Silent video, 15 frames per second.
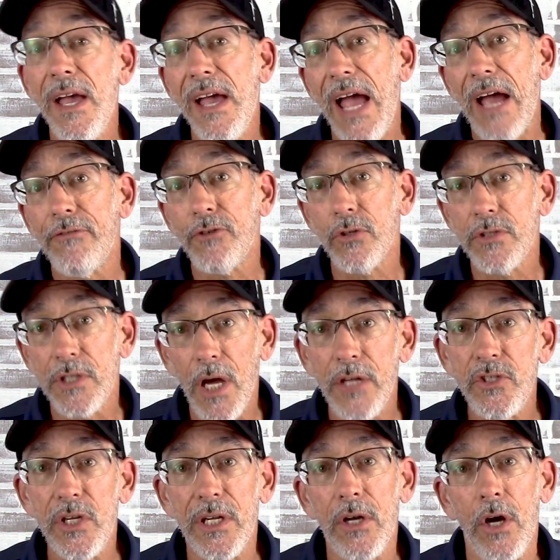after
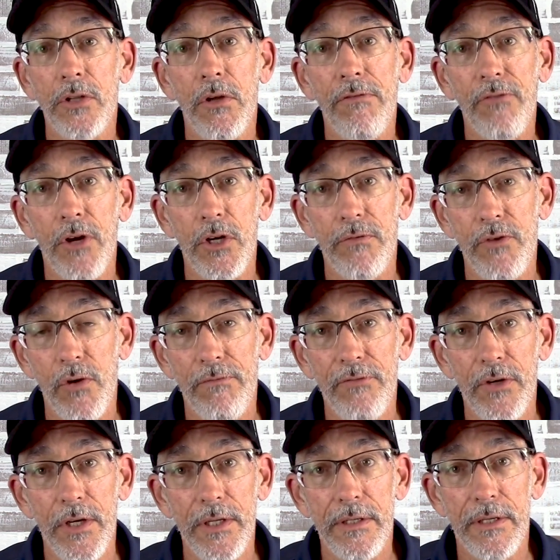touching on the front of your
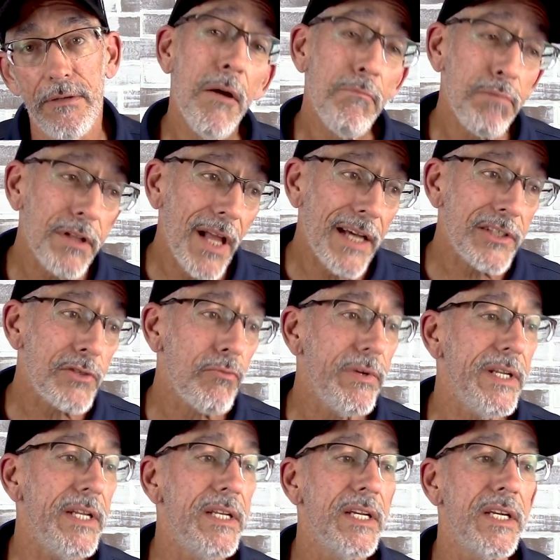foot. Plus, we
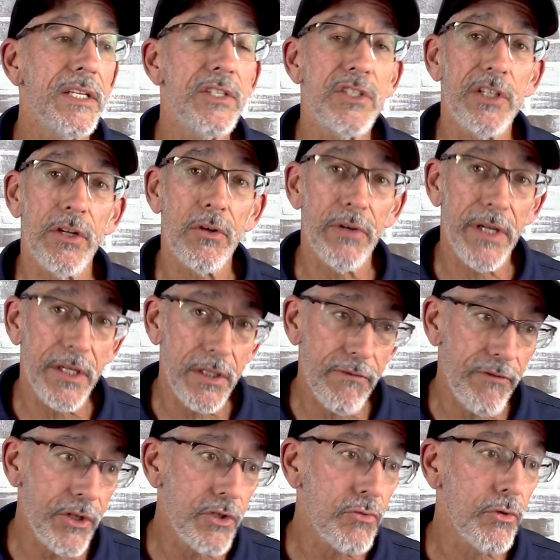need to consider
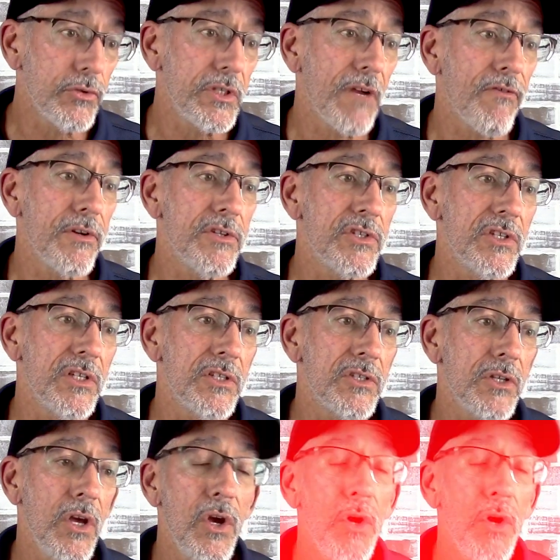individual differences.